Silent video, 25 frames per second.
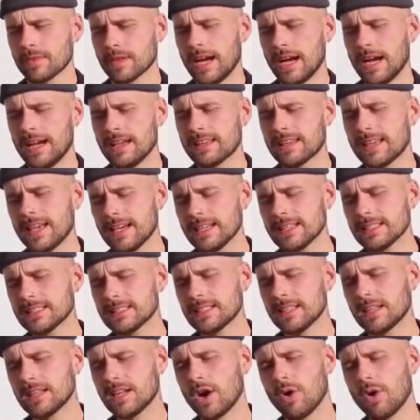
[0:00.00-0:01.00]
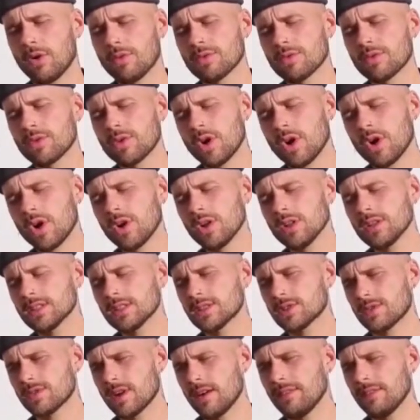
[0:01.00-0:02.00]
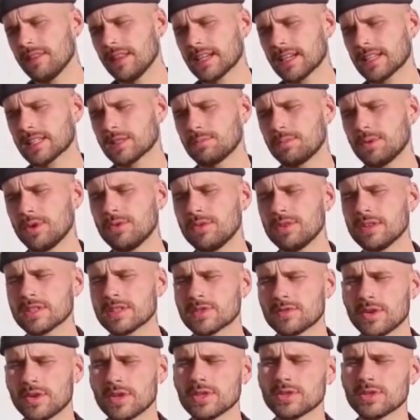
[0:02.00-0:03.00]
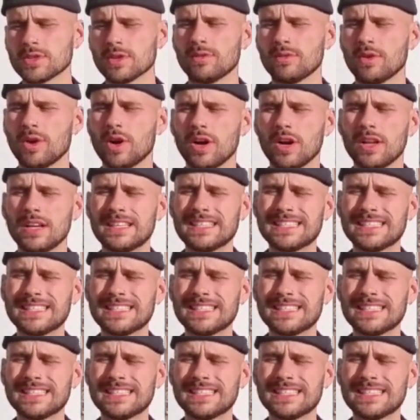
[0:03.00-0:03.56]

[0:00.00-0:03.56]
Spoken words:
I guess that overall the travel experience, first of all,